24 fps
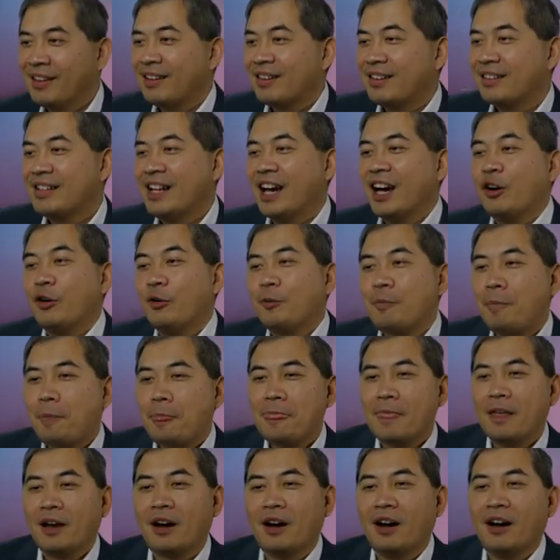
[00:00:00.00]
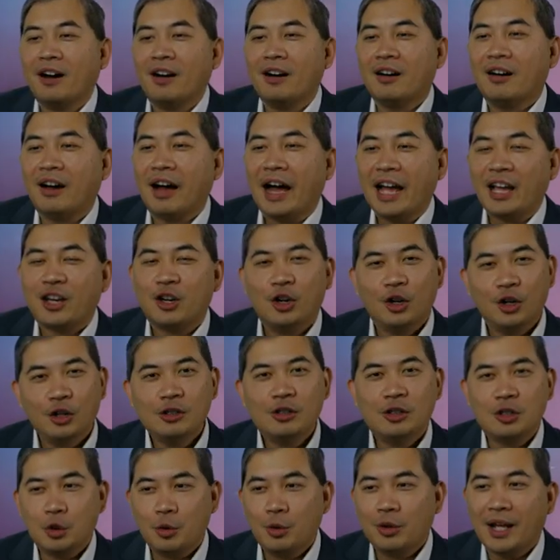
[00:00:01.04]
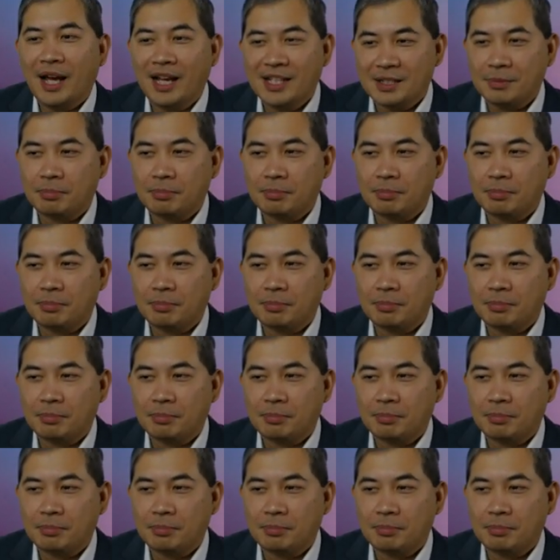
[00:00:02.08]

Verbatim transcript: Now, uh, I could do it as